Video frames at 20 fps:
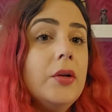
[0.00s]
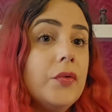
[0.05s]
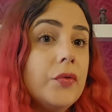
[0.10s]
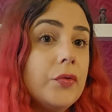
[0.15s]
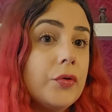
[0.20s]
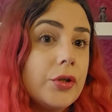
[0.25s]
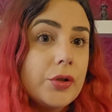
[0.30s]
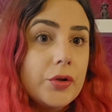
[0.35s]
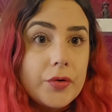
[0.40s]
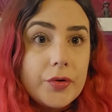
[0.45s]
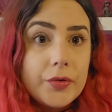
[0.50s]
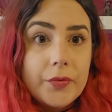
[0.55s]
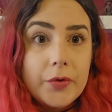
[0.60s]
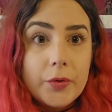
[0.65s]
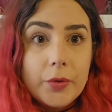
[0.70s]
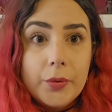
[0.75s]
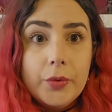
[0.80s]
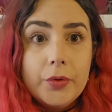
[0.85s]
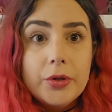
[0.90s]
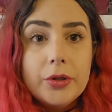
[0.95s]
For those of
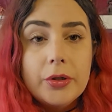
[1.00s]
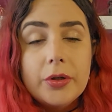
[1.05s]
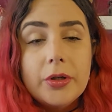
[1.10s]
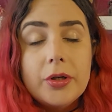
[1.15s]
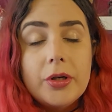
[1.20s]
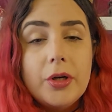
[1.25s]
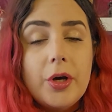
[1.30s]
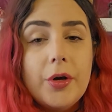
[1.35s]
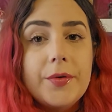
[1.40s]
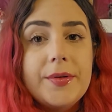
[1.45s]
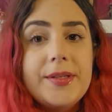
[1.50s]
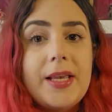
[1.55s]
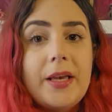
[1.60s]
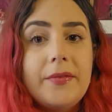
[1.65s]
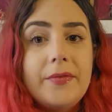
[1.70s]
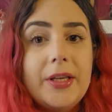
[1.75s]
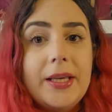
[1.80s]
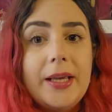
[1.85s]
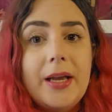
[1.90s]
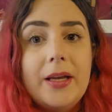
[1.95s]
you who don't know,
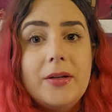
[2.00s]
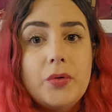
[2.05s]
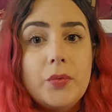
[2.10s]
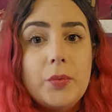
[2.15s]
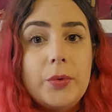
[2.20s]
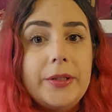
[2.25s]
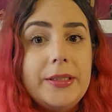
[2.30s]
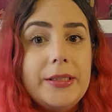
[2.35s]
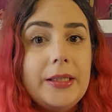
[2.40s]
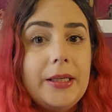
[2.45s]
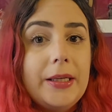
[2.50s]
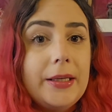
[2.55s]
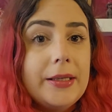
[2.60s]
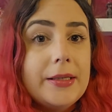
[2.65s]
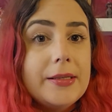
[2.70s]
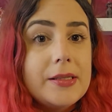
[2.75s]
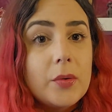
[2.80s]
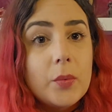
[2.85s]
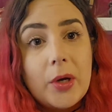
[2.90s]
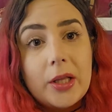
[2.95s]
Cat Realty
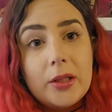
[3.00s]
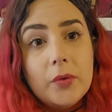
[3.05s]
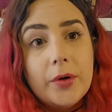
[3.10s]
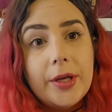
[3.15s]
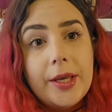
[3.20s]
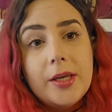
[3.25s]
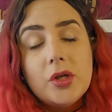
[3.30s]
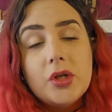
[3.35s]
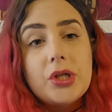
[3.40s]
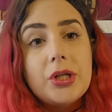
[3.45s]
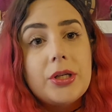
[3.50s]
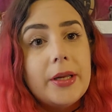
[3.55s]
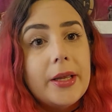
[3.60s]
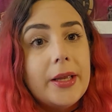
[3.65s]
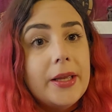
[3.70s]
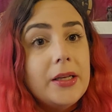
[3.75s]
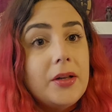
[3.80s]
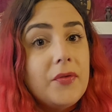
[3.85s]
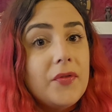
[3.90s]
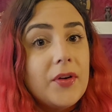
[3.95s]
is a relocation
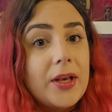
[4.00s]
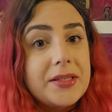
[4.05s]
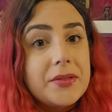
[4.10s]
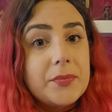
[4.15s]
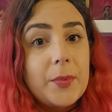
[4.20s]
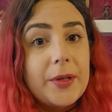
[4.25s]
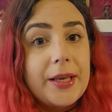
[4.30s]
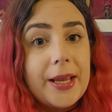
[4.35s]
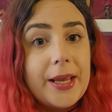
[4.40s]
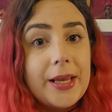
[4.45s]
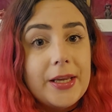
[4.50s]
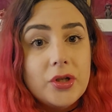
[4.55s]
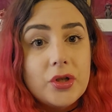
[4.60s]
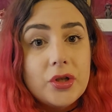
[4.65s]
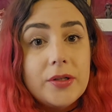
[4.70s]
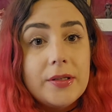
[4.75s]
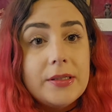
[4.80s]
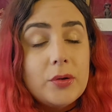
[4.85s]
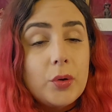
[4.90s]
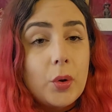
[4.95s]
and investment
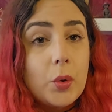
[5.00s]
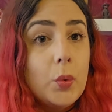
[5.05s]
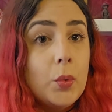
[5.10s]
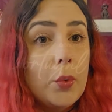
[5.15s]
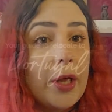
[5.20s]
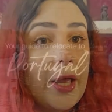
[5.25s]
agent who